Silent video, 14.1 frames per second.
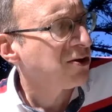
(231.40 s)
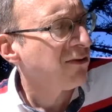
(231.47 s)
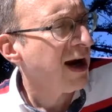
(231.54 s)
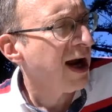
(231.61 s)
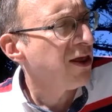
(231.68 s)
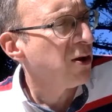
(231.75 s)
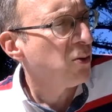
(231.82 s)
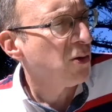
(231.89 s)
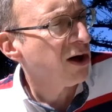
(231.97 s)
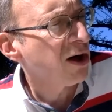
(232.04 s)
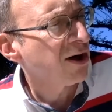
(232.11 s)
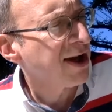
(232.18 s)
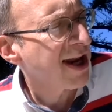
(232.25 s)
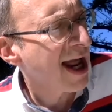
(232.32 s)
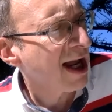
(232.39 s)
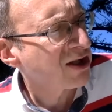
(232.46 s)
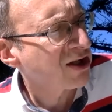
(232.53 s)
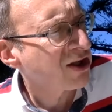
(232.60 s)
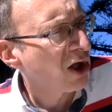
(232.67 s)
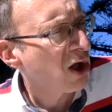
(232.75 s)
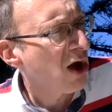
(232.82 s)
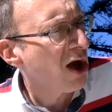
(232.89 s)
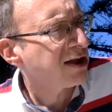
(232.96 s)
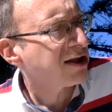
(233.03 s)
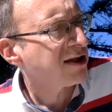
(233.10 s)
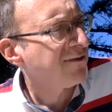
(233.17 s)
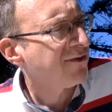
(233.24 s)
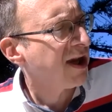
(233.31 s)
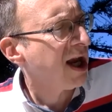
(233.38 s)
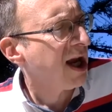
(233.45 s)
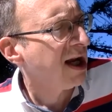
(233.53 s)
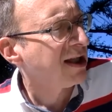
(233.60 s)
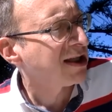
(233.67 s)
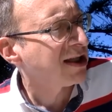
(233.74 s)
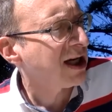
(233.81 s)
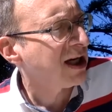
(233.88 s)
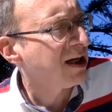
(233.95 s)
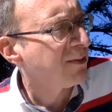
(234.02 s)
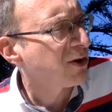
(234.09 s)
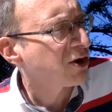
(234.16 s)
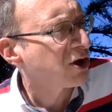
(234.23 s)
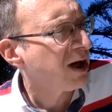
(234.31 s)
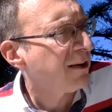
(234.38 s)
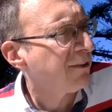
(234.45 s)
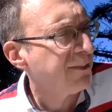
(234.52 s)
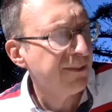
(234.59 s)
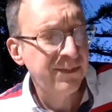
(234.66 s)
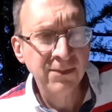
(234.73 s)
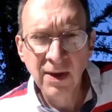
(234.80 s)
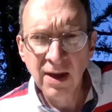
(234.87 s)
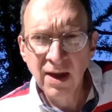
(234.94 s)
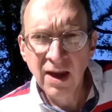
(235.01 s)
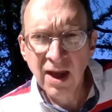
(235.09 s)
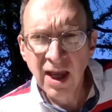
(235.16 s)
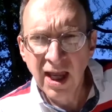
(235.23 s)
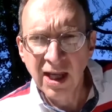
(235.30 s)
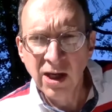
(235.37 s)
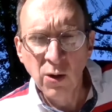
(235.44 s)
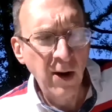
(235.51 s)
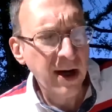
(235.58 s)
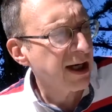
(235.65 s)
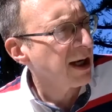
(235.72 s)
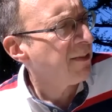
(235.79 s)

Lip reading: around the world announced the loss of the unsinkable ship. It quickly